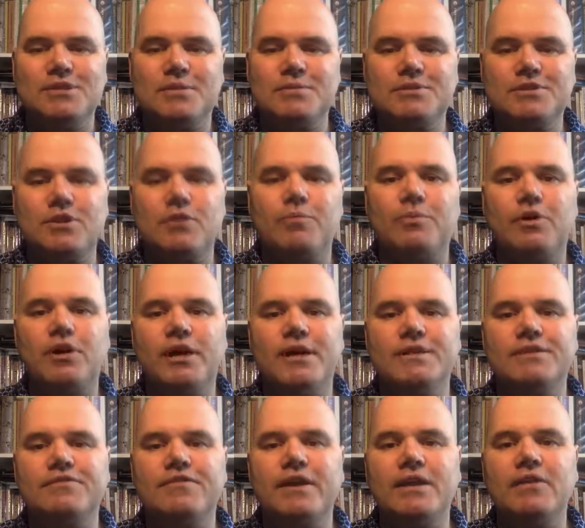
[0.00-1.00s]
I'm Scott
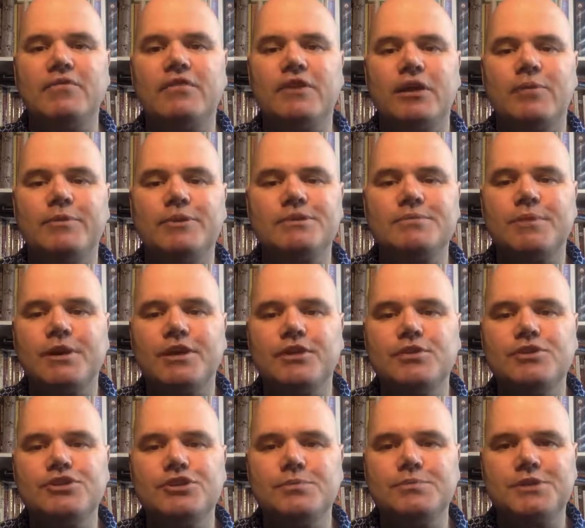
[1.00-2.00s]
Bryant. Thank you for coming to my
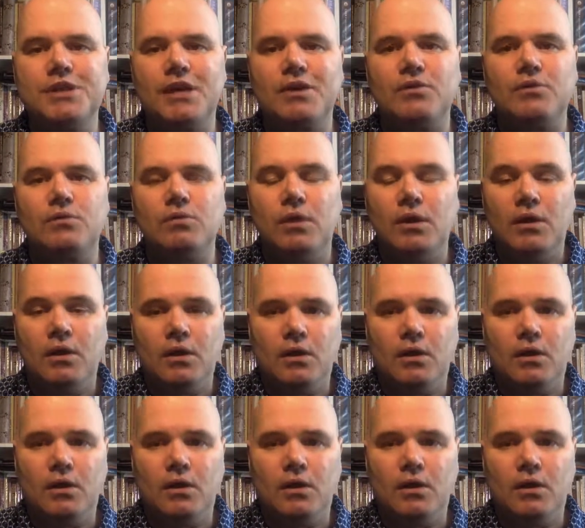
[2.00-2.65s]
YouTube channel